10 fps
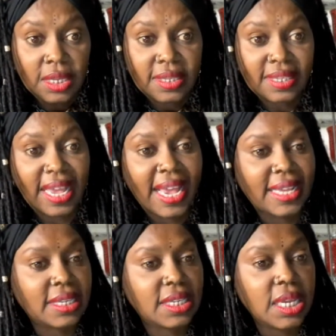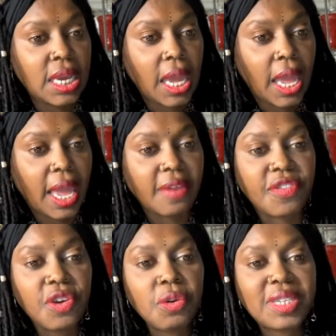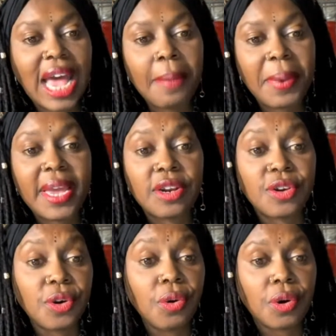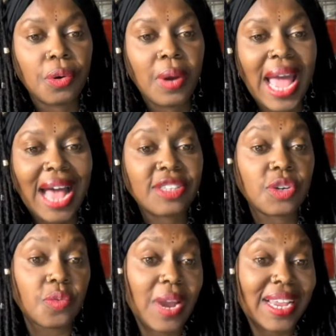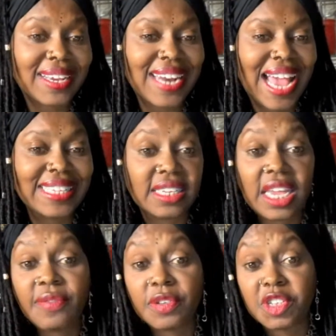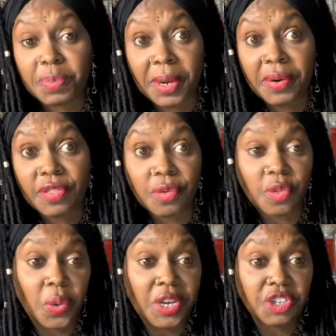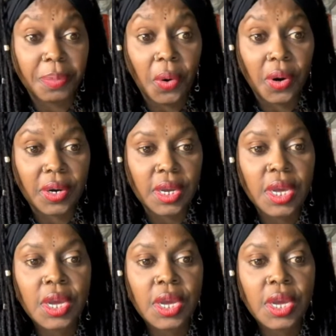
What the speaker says: Says, if you type in Google how to recognize an evil spirit through the Ouija board,